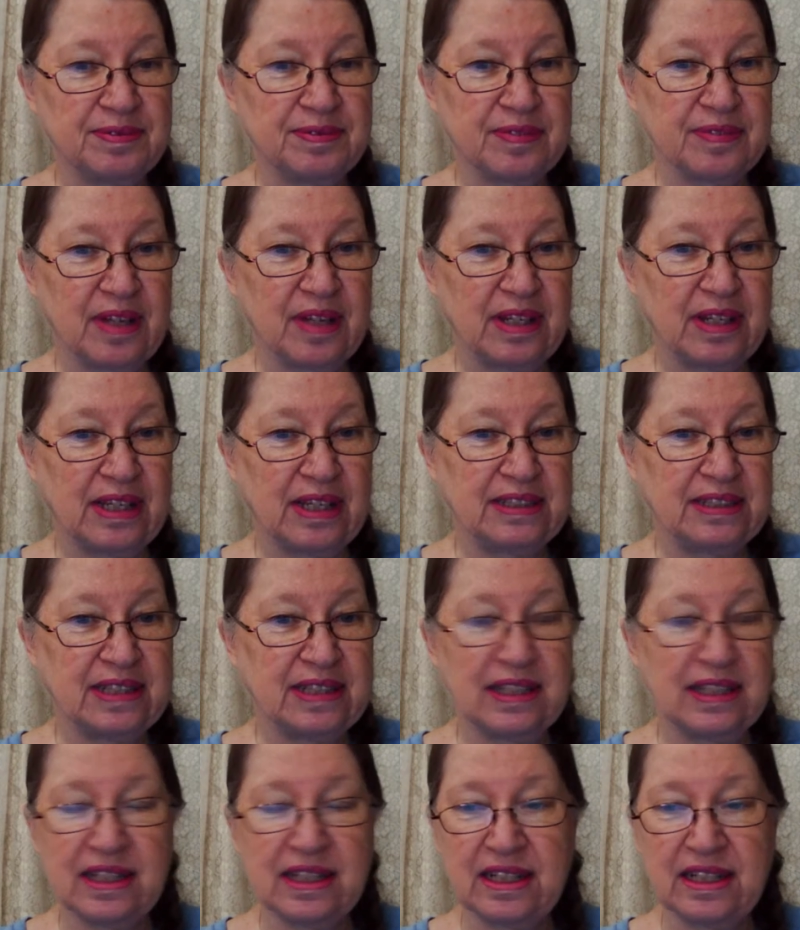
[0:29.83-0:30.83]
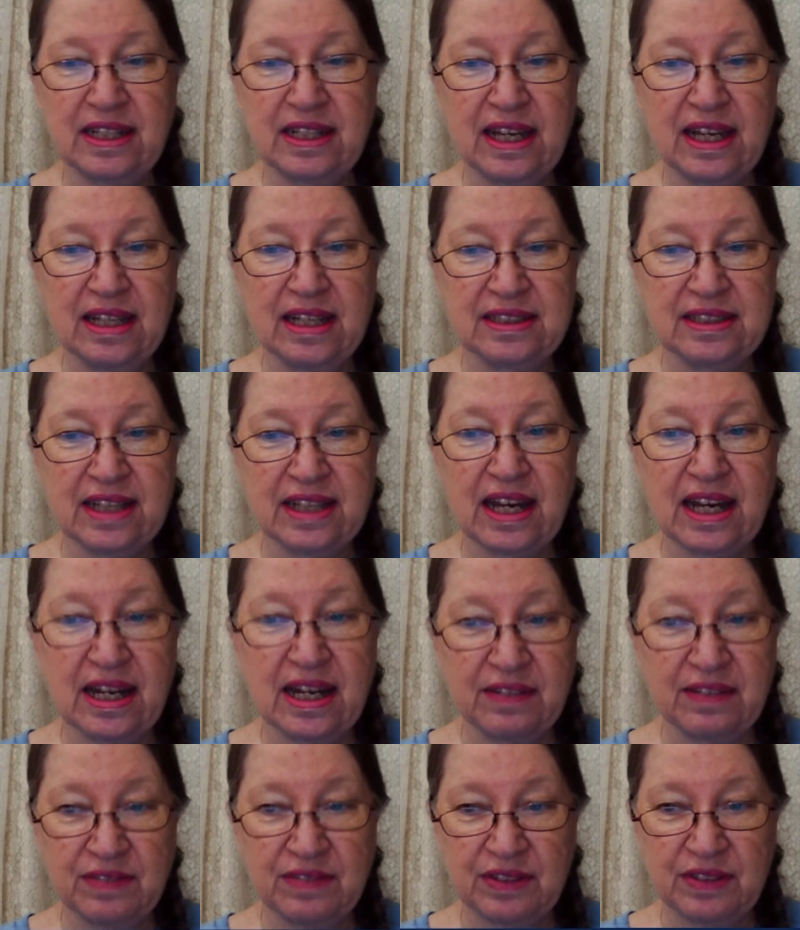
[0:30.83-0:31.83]
he said that he has a high
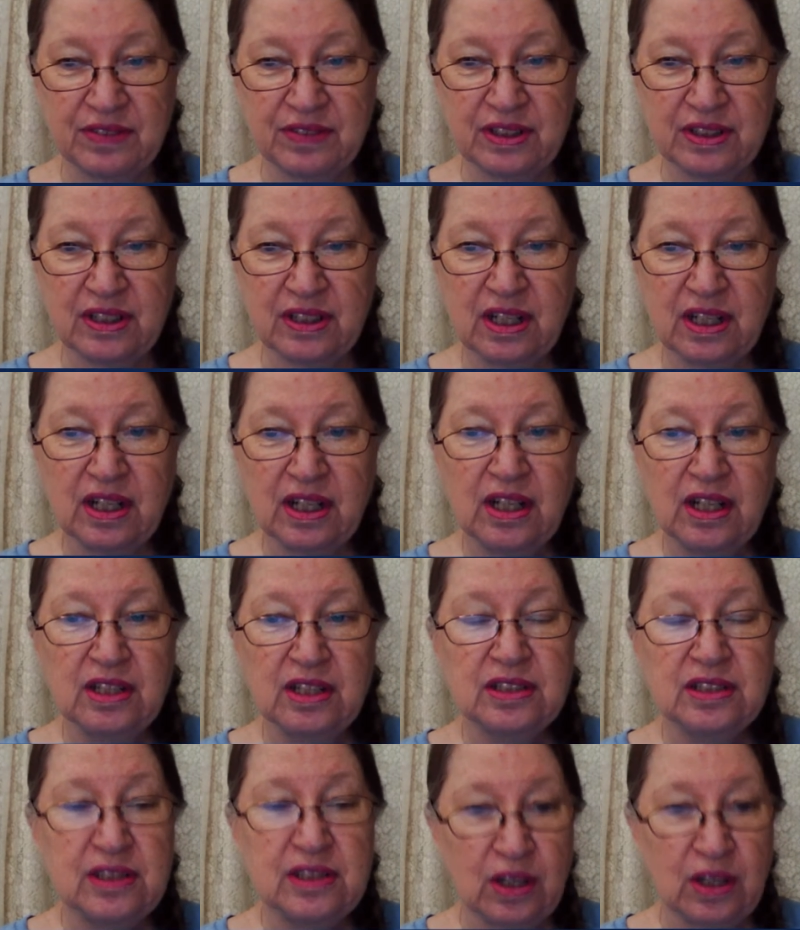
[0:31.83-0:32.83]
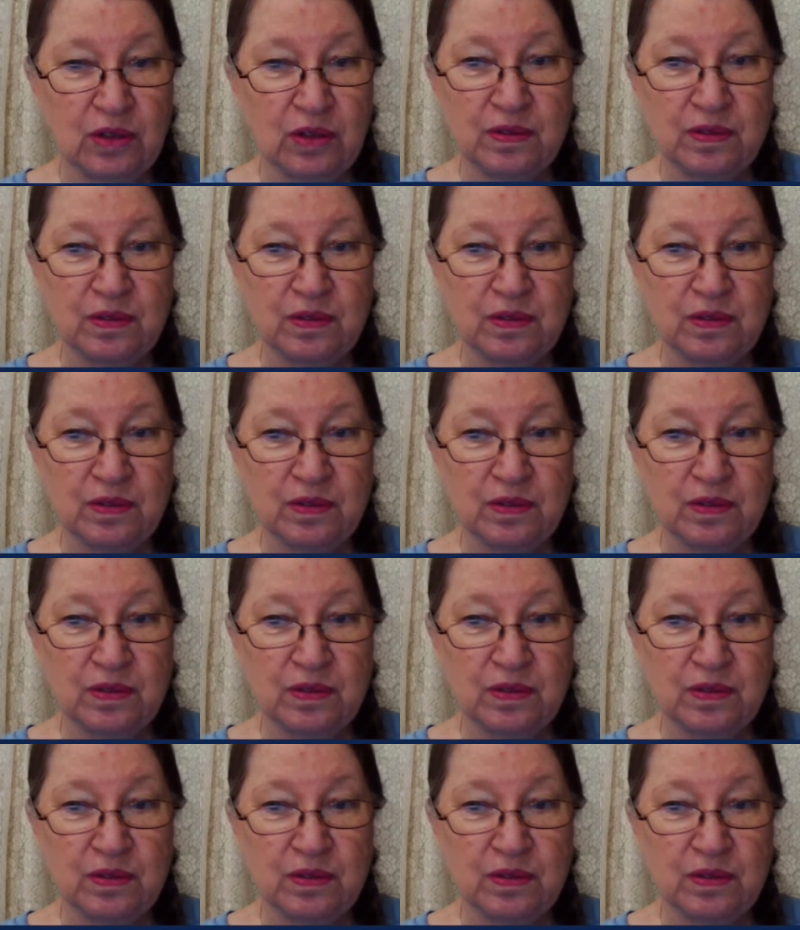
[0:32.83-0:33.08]
fever. So,